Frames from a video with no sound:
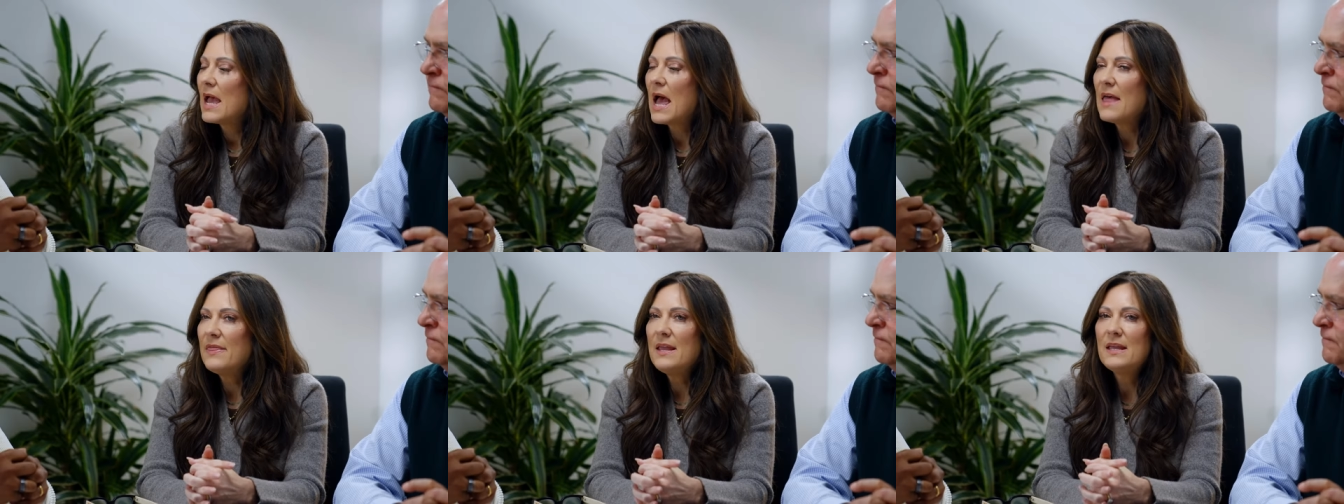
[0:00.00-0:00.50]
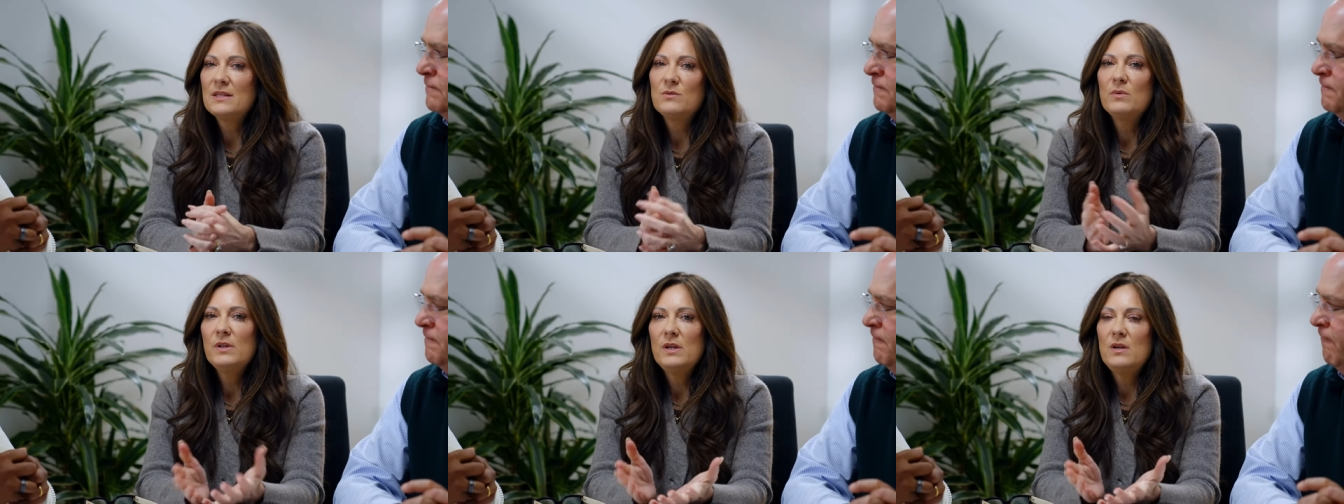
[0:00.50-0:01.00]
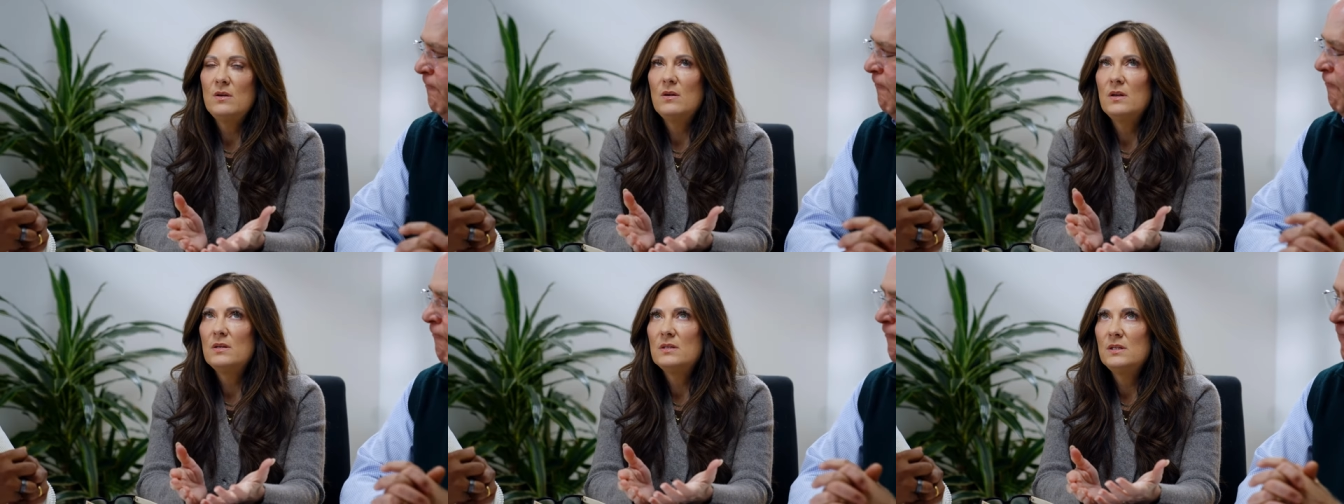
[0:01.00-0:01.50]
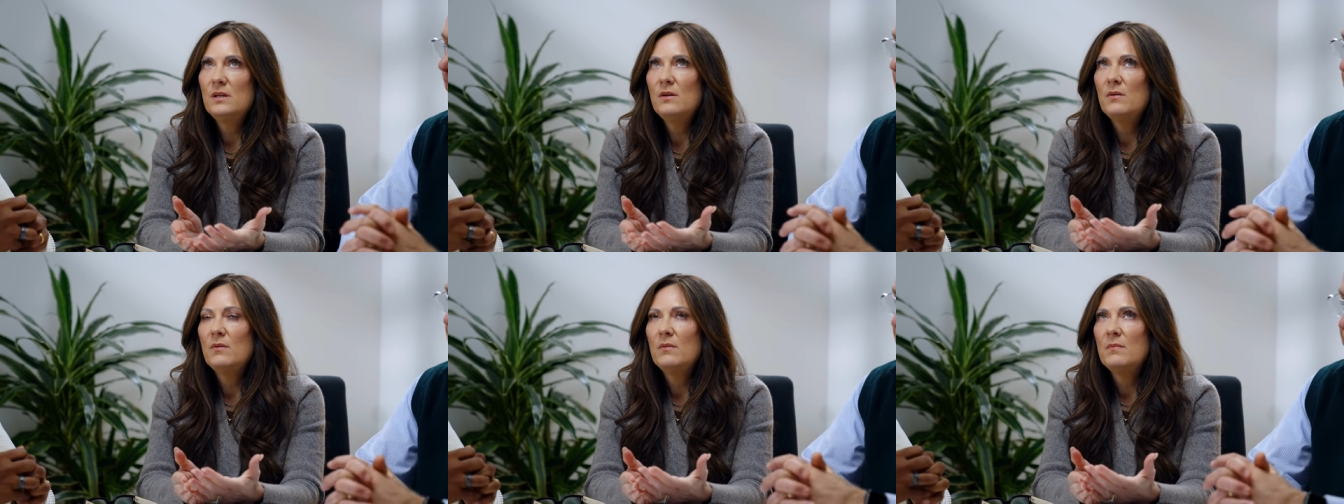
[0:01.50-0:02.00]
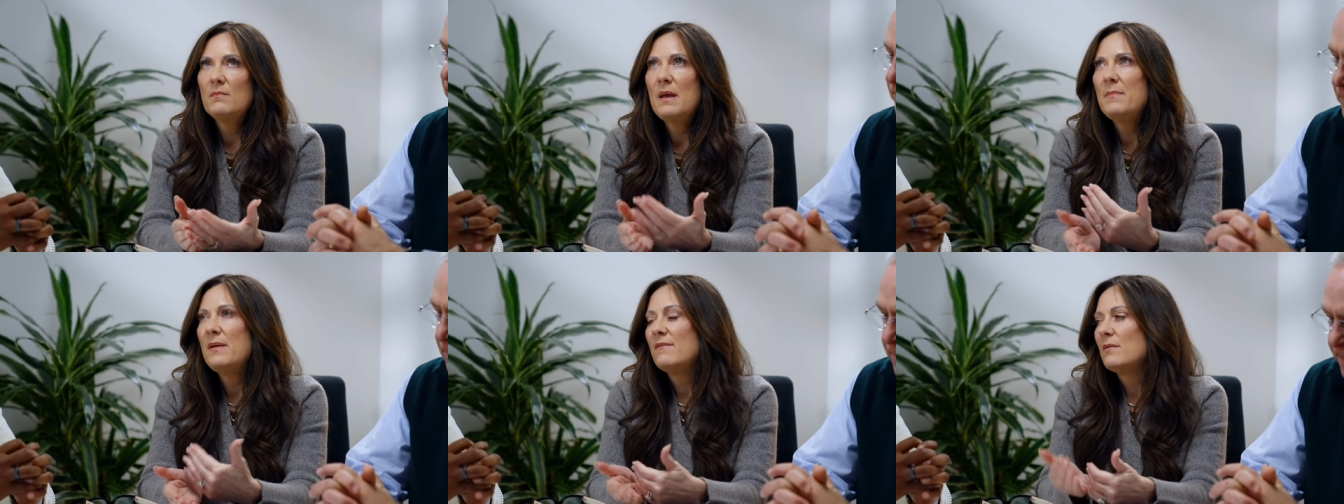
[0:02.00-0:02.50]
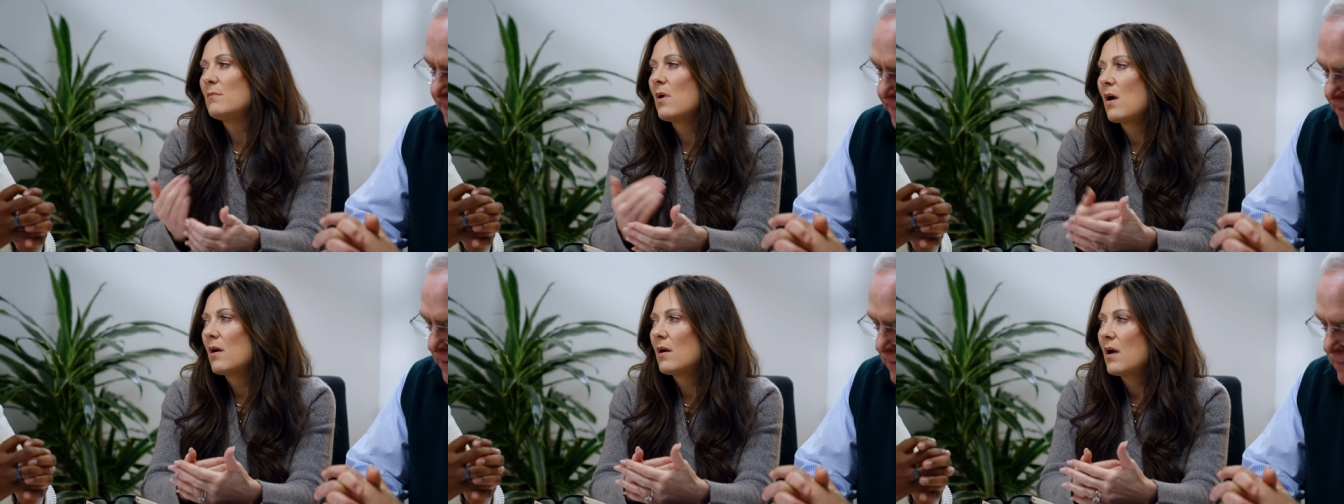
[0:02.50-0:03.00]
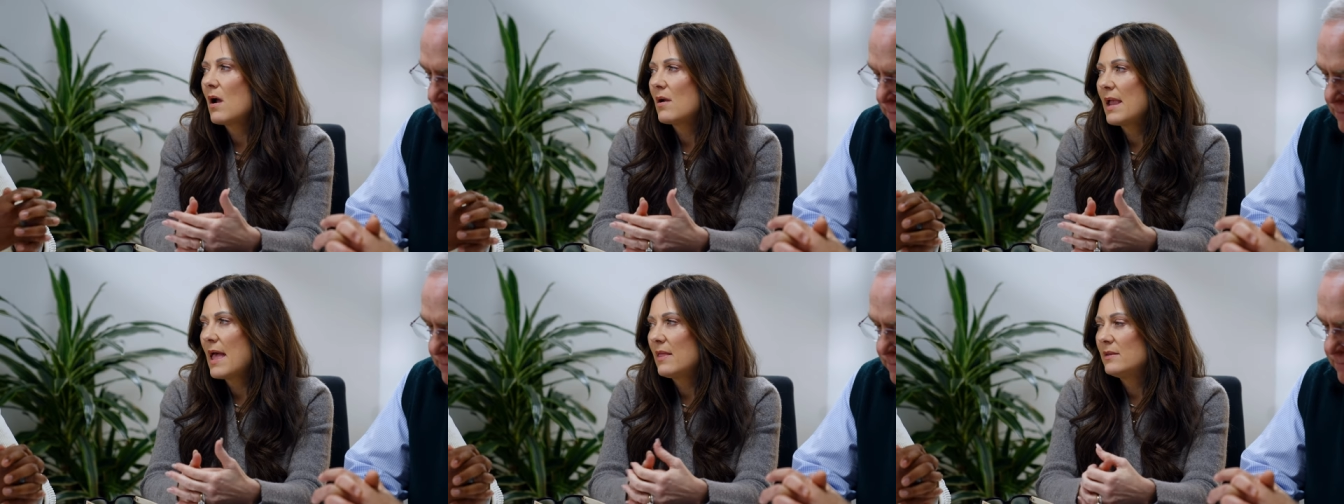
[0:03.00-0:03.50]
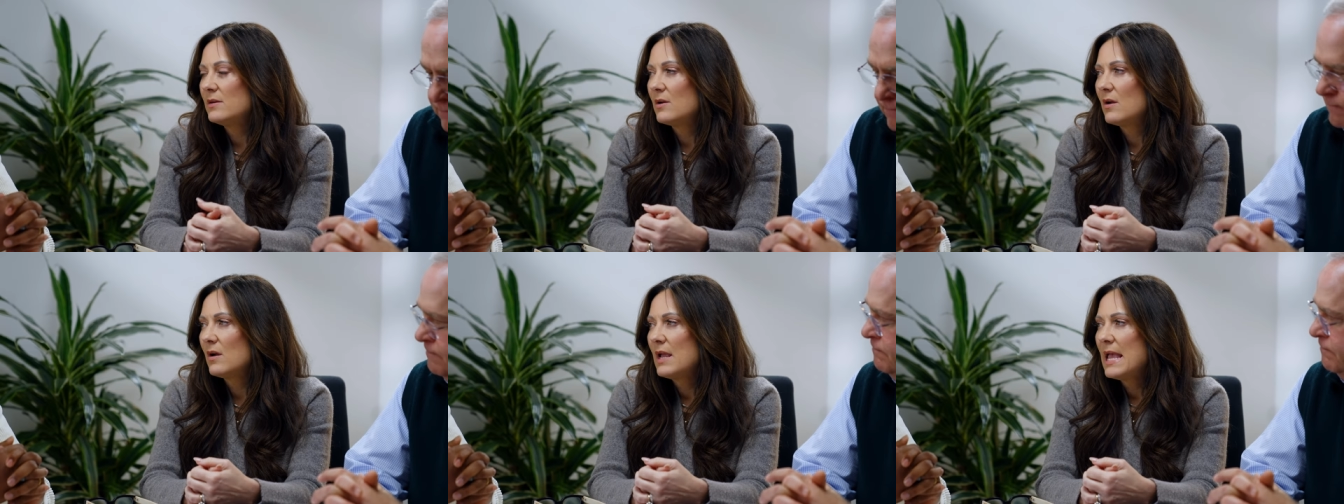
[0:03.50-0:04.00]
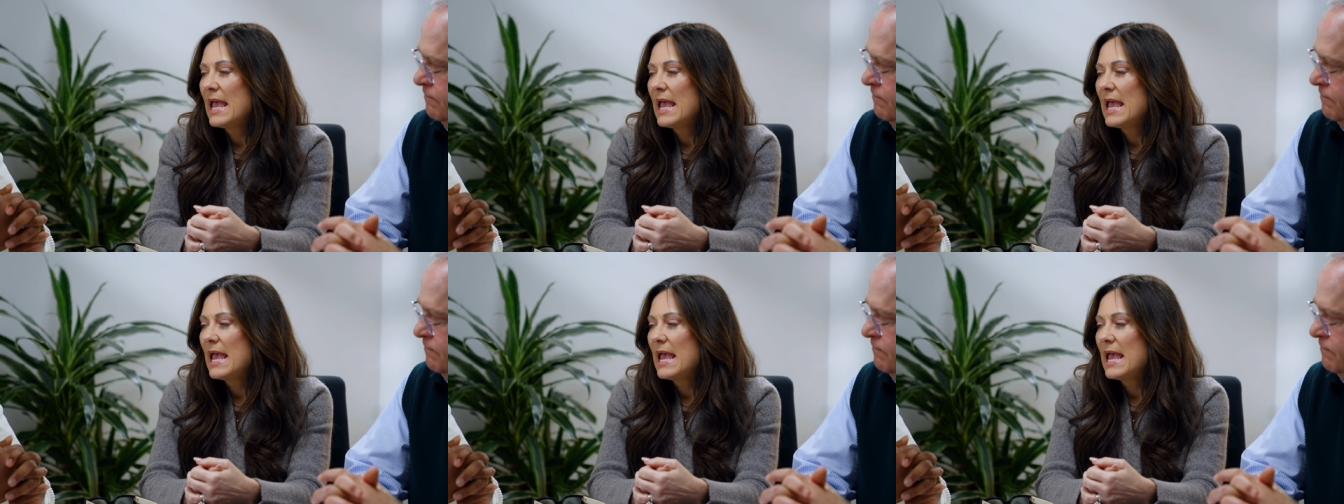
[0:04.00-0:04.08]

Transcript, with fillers: I think it's really good to maybe even mark our calendar